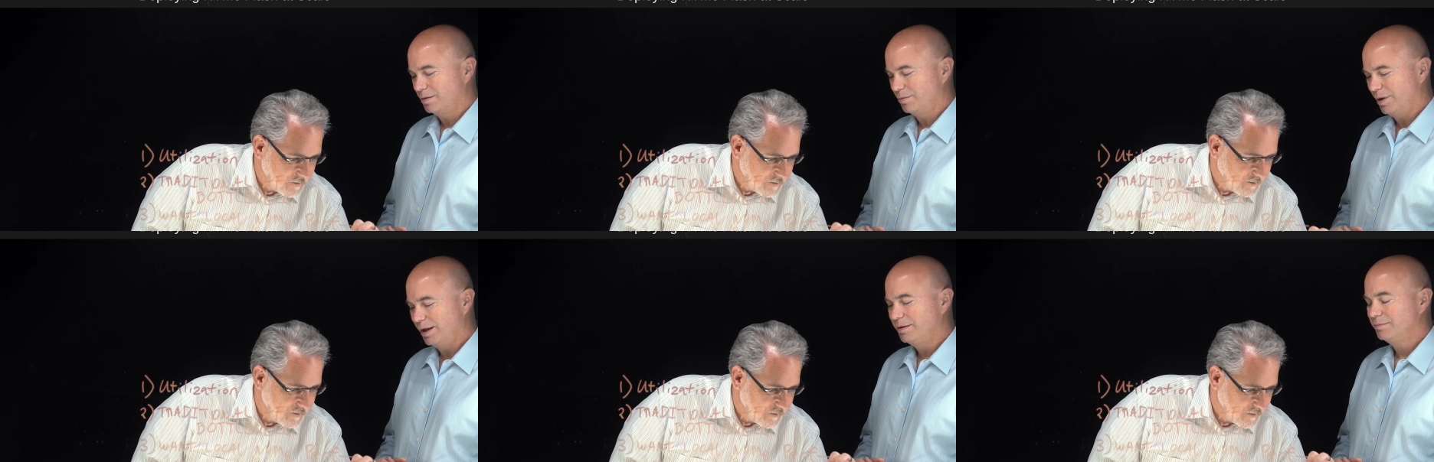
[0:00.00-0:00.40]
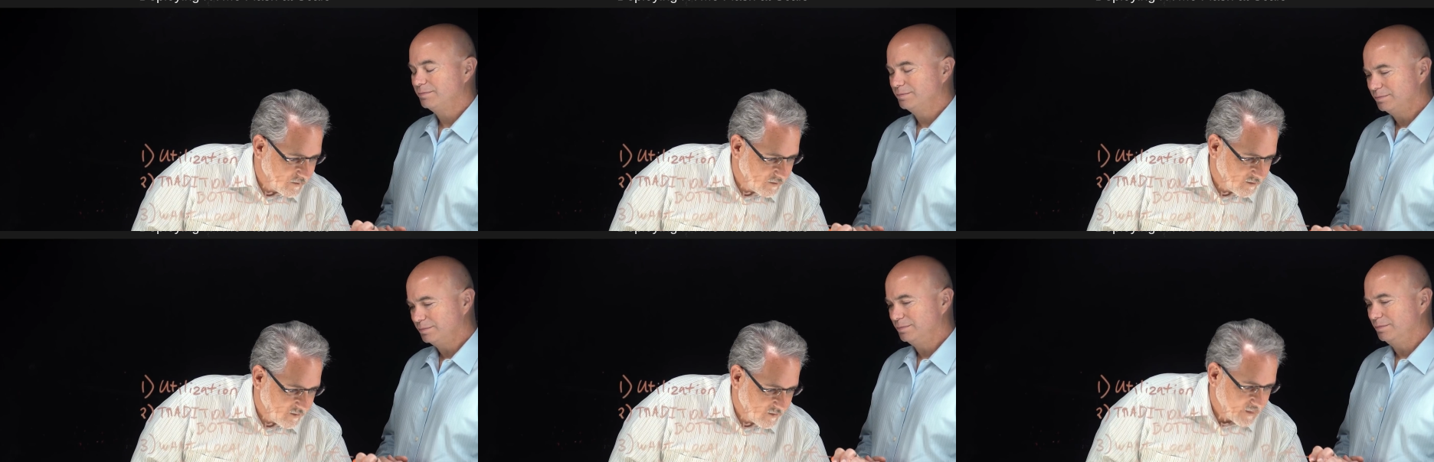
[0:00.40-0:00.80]
Speaker 1: Right.
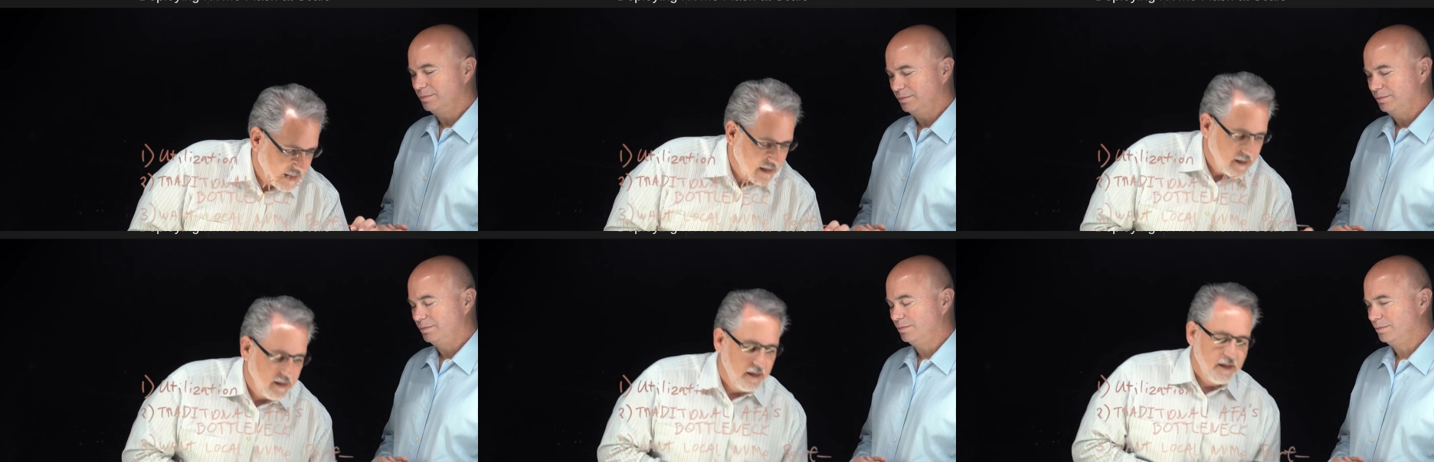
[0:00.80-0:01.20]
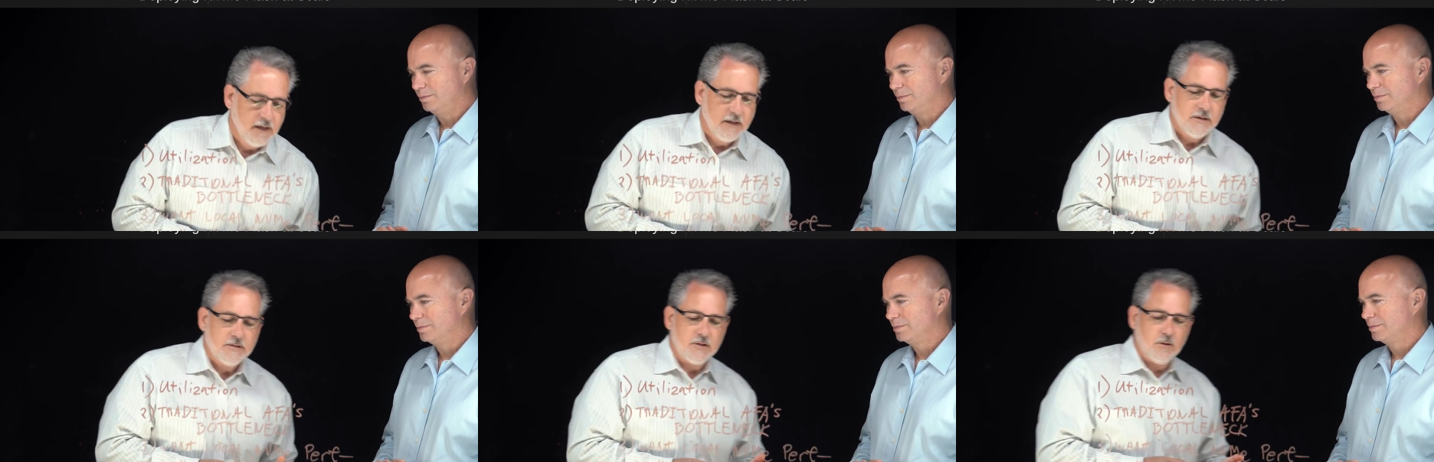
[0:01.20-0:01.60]

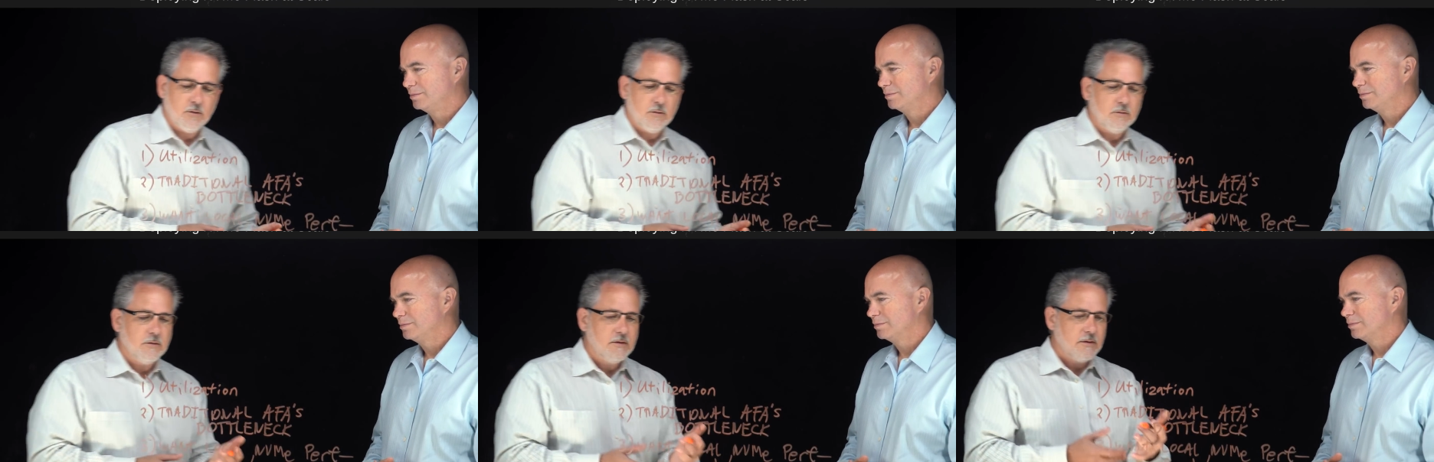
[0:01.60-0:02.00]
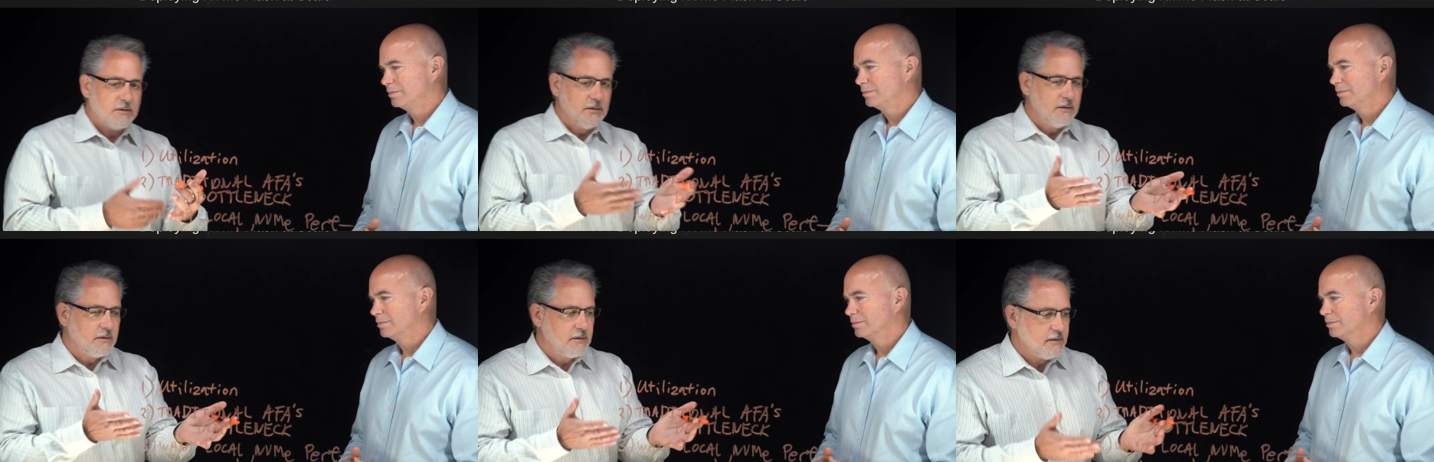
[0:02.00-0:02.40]
So
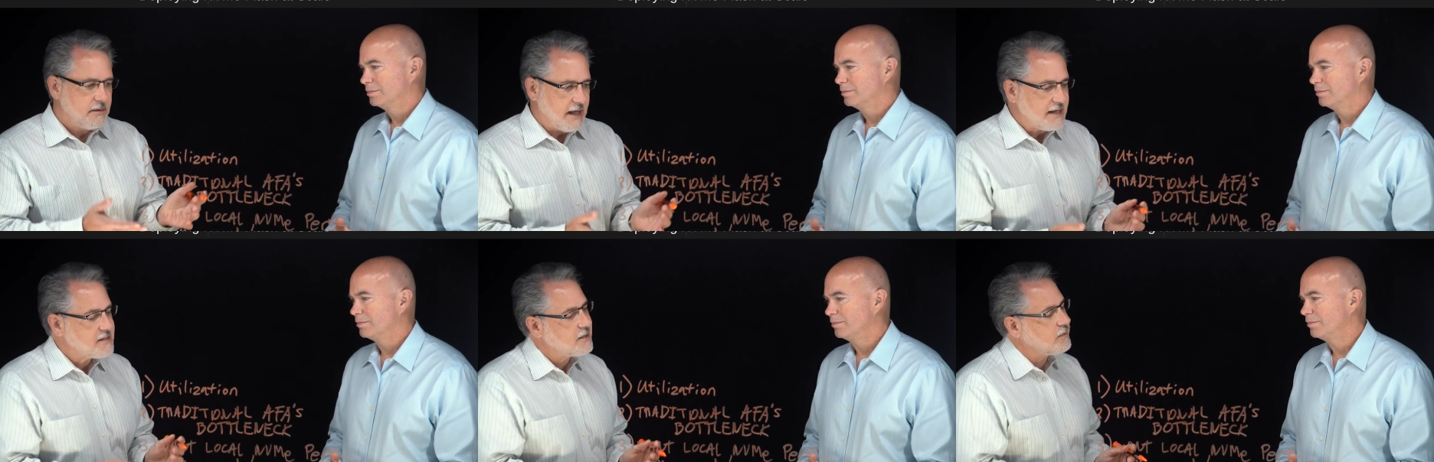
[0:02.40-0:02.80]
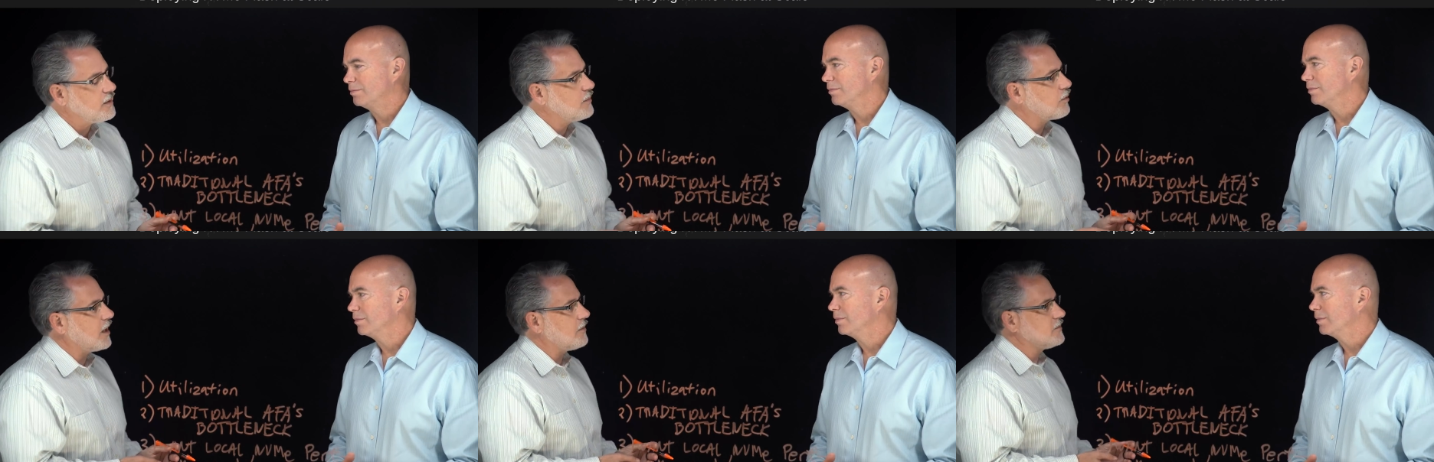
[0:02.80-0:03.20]
that's the
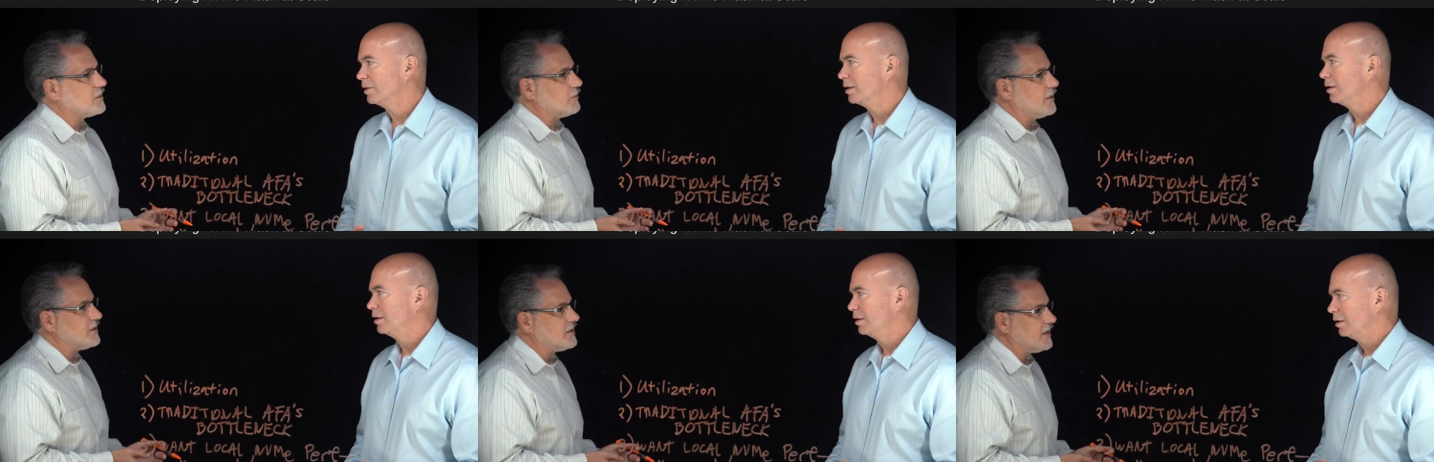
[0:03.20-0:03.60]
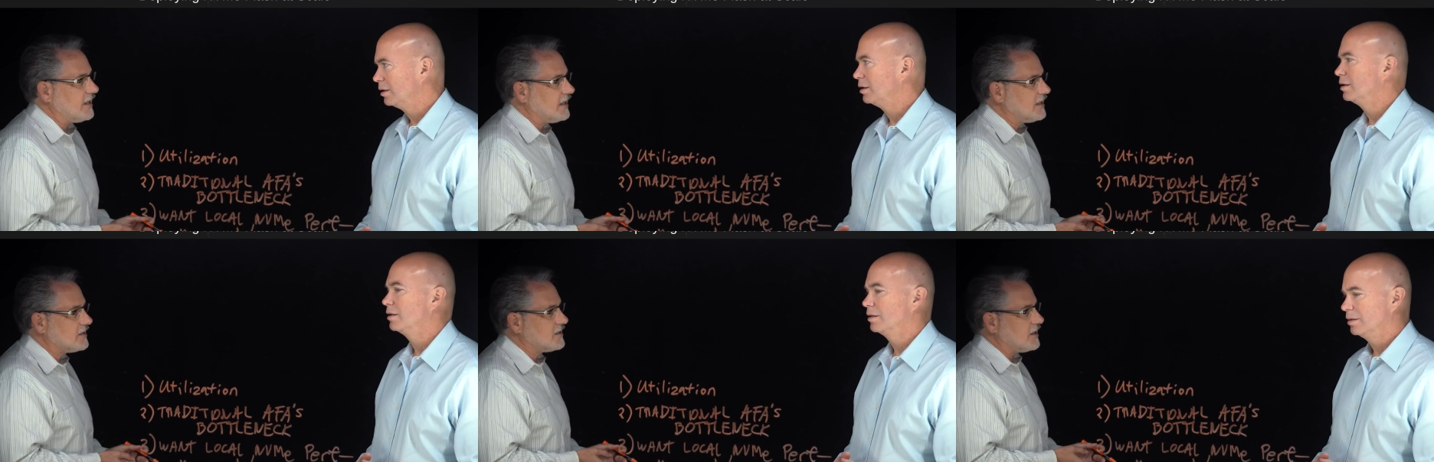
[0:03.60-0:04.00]
three problems that we
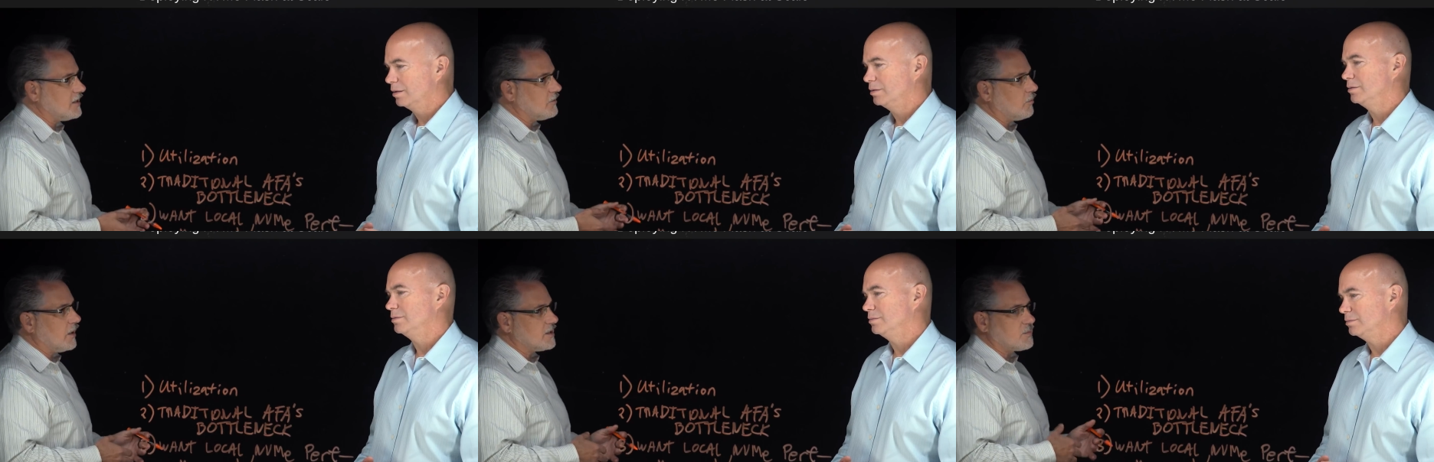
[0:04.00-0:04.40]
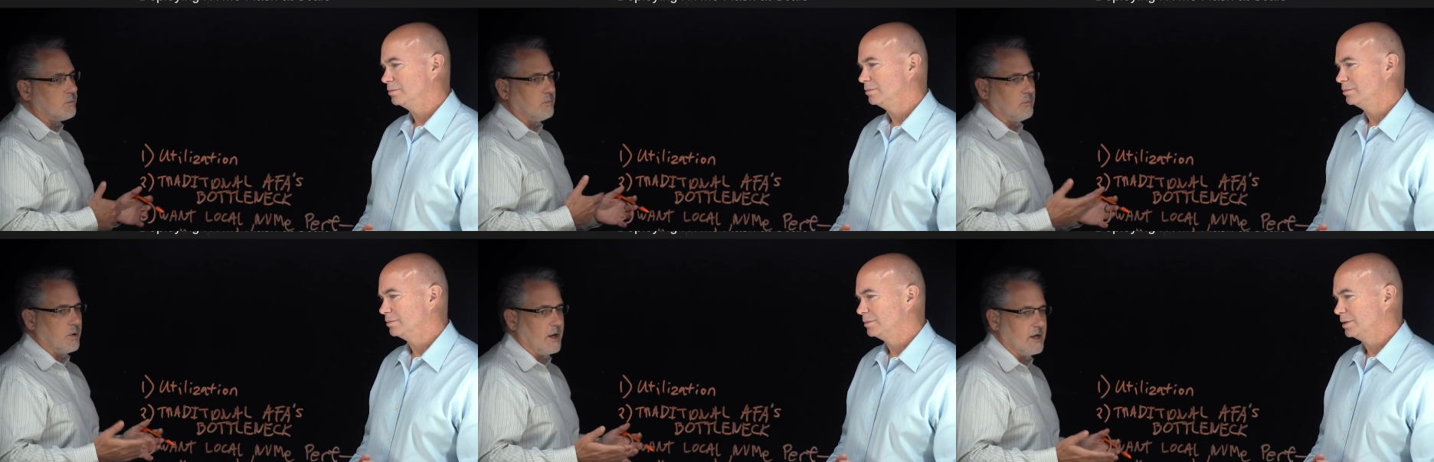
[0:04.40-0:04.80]
see is that what's
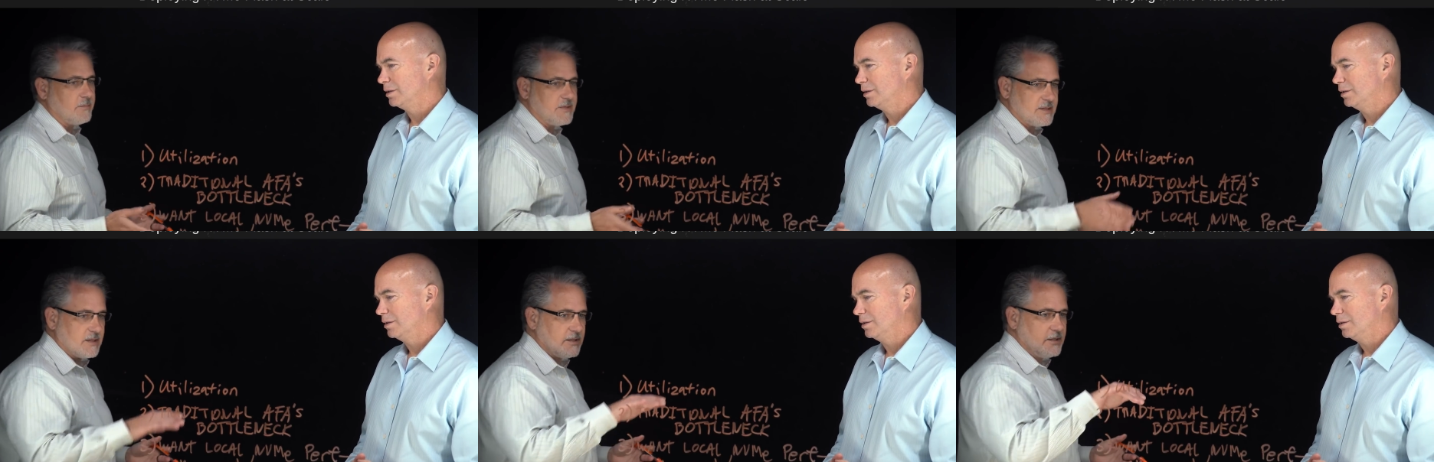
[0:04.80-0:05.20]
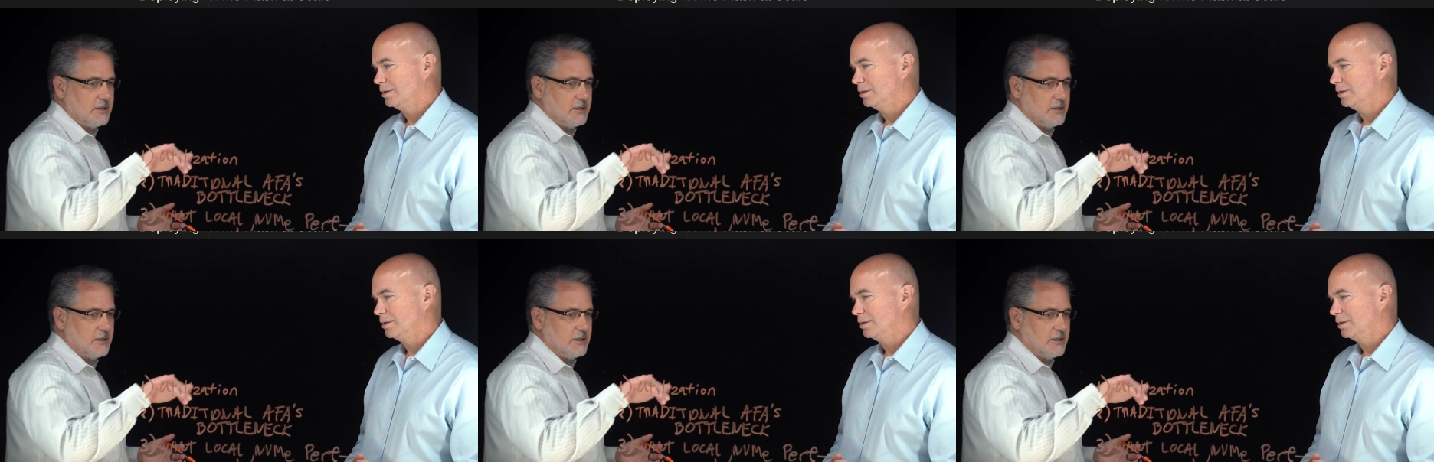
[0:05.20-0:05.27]
brought up is that